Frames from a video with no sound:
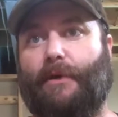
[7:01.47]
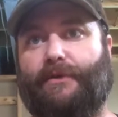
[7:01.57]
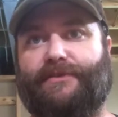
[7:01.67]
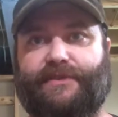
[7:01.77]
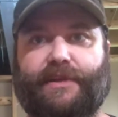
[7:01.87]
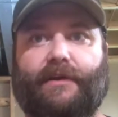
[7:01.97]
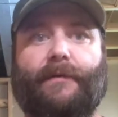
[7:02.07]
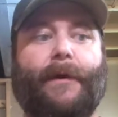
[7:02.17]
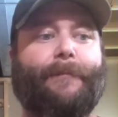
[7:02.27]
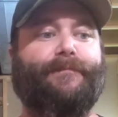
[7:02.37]
molts.
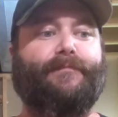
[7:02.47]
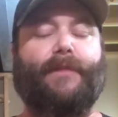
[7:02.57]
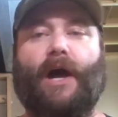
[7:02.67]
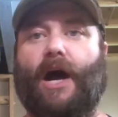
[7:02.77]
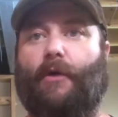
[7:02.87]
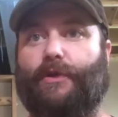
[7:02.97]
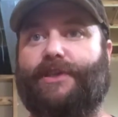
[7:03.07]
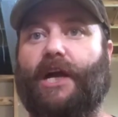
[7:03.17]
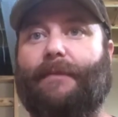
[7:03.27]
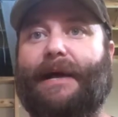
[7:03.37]
So we'll
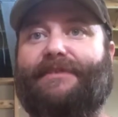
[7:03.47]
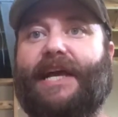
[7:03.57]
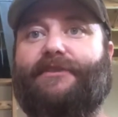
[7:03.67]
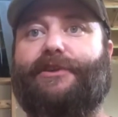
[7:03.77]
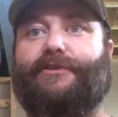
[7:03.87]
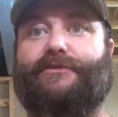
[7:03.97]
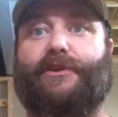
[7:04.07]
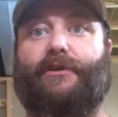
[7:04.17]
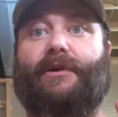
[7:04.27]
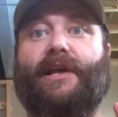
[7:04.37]
talk about that too.
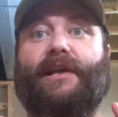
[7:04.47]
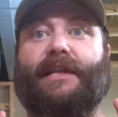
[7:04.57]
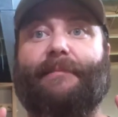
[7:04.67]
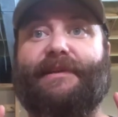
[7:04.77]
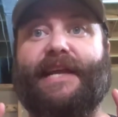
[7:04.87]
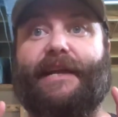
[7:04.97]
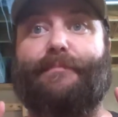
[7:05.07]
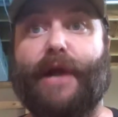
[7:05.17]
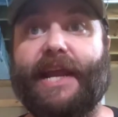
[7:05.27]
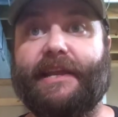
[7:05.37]
So let me take a
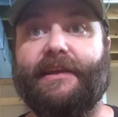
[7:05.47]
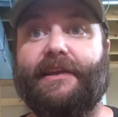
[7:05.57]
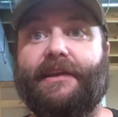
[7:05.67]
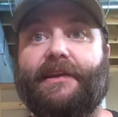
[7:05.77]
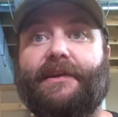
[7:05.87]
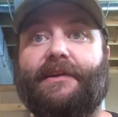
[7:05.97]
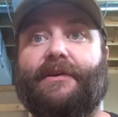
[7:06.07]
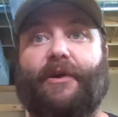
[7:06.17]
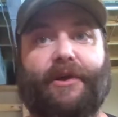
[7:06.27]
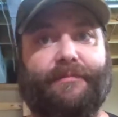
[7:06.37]
break,
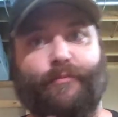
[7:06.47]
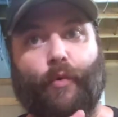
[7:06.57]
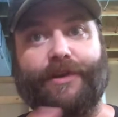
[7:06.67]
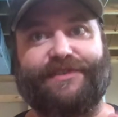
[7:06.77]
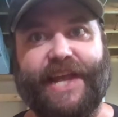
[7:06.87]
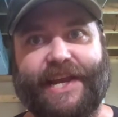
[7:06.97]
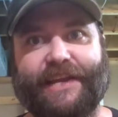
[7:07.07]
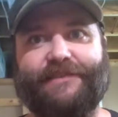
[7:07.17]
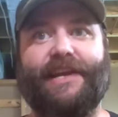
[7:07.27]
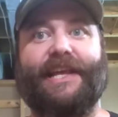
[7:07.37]
or 1
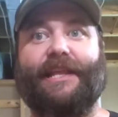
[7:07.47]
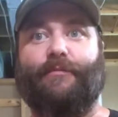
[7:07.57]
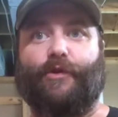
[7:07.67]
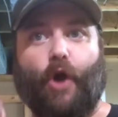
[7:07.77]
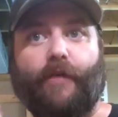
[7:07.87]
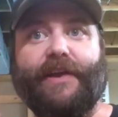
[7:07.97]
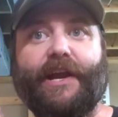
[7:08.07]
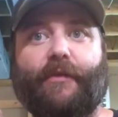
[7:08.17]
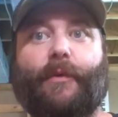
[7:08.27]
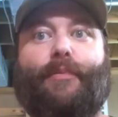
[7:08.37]
second, and then we'll go over
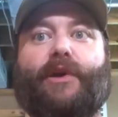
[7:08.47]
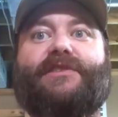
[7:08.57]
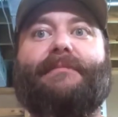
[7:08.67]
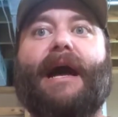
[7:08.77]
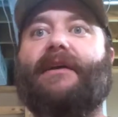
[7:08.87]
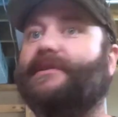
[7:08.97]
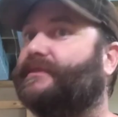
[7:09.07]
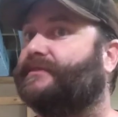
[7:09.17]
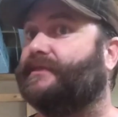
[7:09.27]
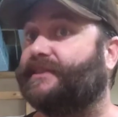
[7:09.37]
here, we'll point some out,
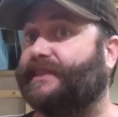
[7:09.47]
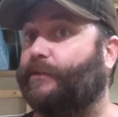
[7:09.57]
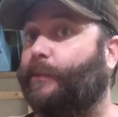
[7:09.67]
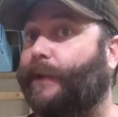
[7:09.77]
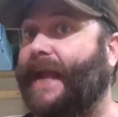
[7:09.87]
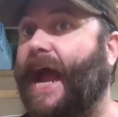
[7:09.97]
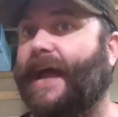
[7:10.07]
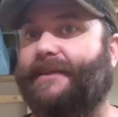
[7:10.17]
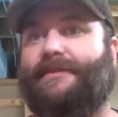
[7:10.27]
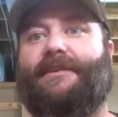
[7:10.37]
and let's see what we
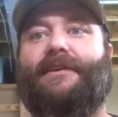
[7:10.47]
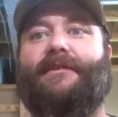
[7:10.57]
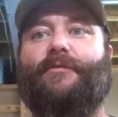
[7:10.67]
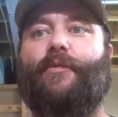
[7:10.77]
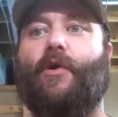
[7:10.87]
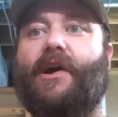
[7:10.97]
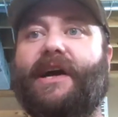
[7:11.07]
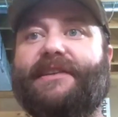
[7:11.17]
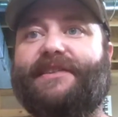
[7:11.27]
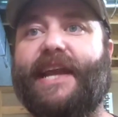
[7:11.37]
got.
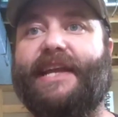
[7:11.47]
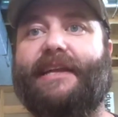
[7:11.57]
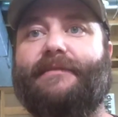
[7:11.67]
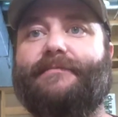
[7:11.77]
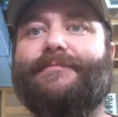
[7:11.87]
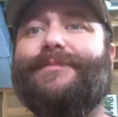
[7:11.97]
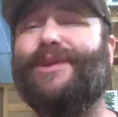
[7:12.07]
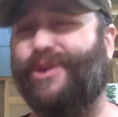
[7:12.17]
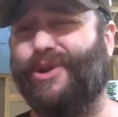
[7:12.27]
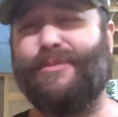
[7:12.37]
1 second.
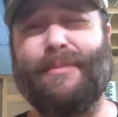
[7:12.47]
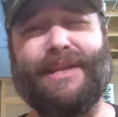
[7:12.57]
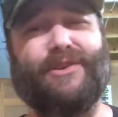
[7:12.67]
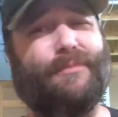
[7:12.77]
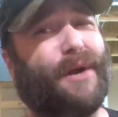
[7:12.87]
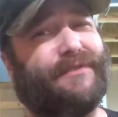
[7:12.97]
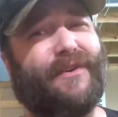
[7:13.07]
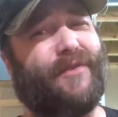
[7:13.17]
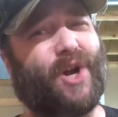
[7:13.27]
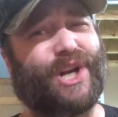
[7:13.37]
Uno momento, por
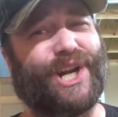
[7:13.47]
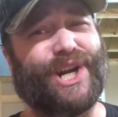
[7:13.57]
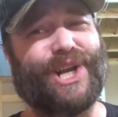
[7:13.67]
favor.